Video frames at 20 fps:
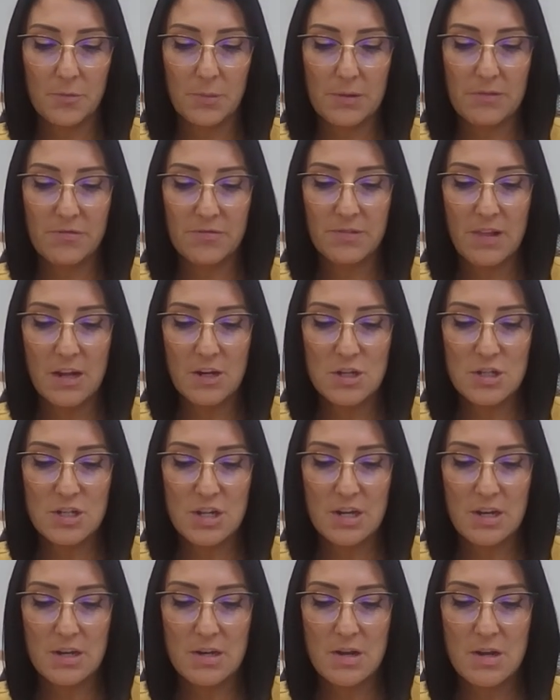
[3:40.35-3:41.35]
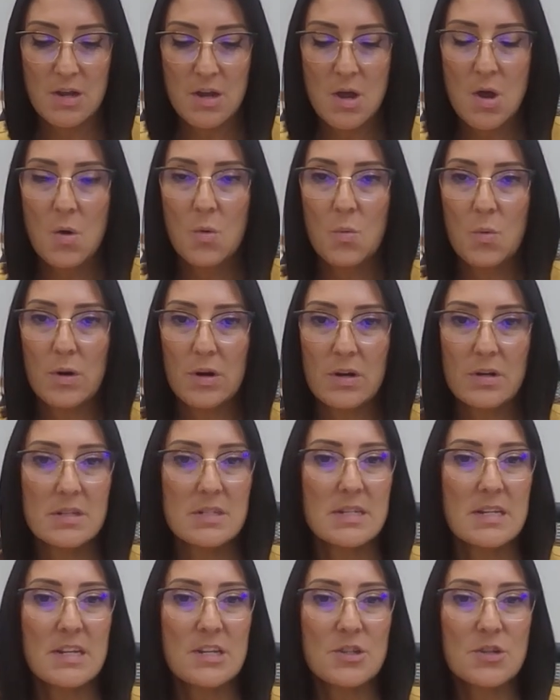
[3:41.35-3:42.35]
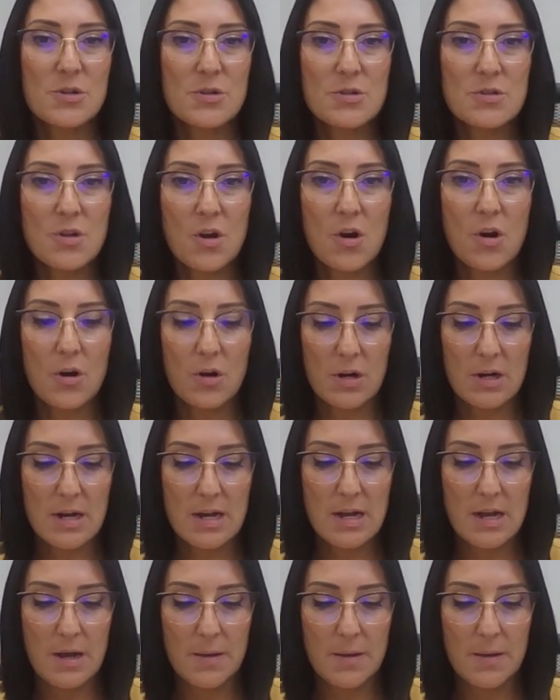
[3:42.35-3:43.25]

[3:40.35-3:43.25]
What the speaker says: reflection where teachers are